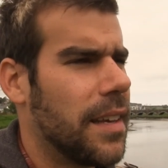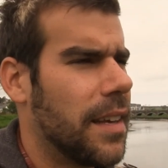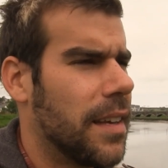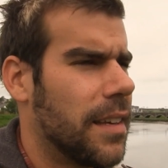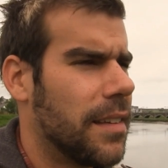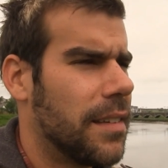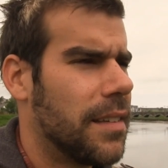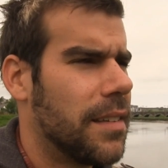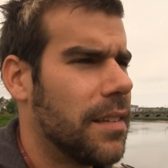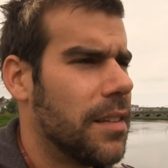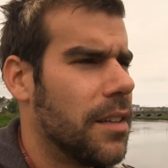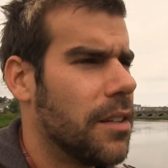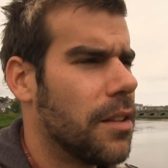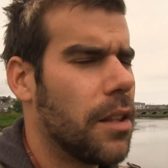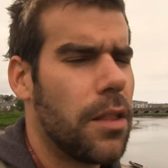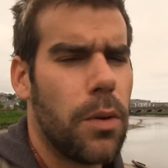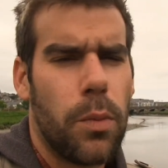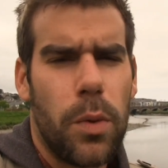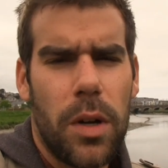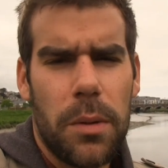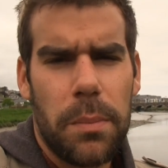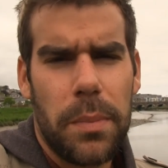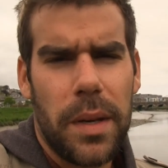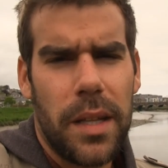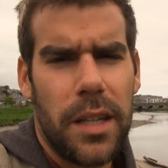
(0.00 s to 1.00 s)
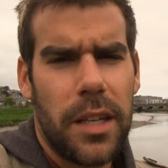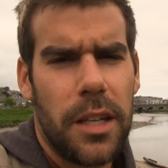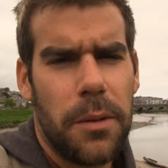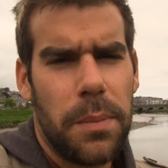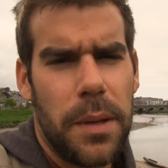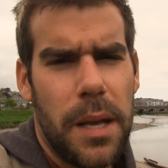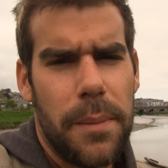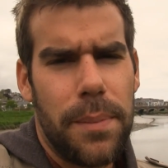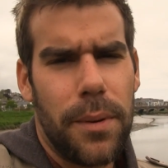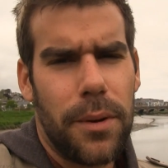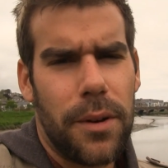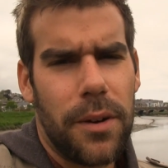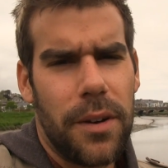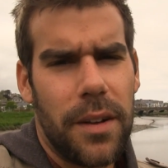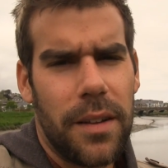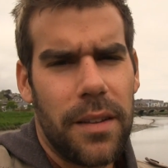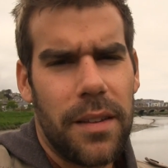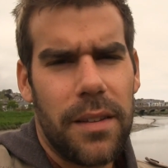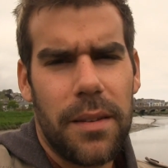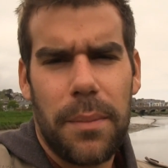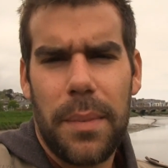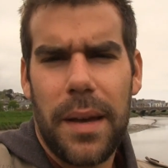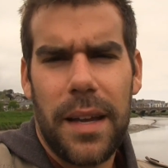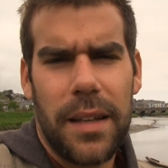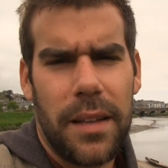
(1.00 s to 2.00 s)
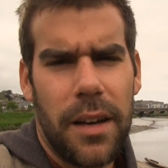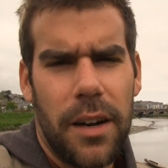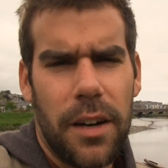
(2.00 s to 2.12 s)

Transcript: is, you know, the 1 billion people going to bed